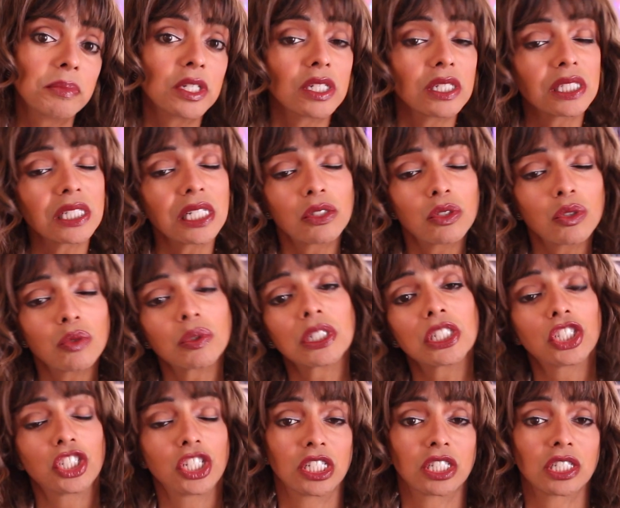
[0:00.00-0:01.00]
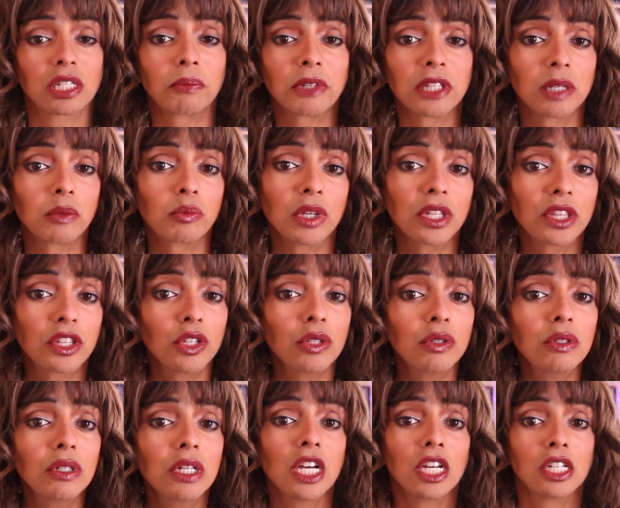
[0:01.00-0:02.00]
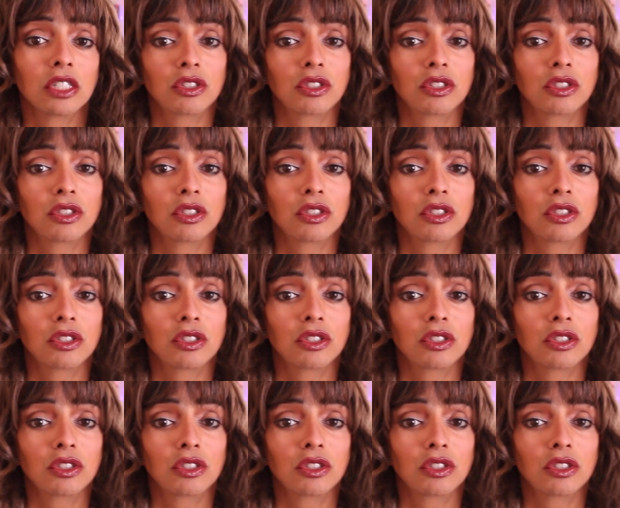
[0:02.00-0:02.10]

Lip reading: because I do want to share some of them with you,